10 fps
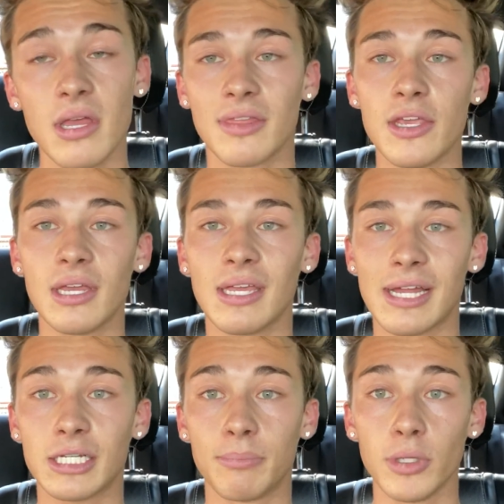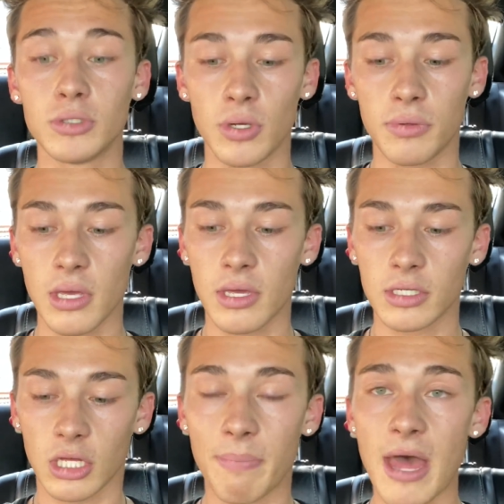that you can connect your Bluetooth
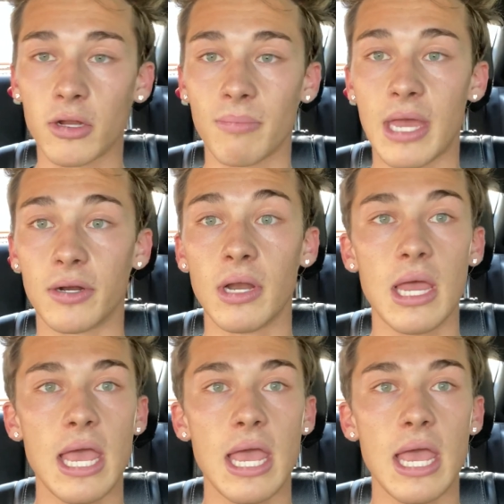to the Pedal Commander.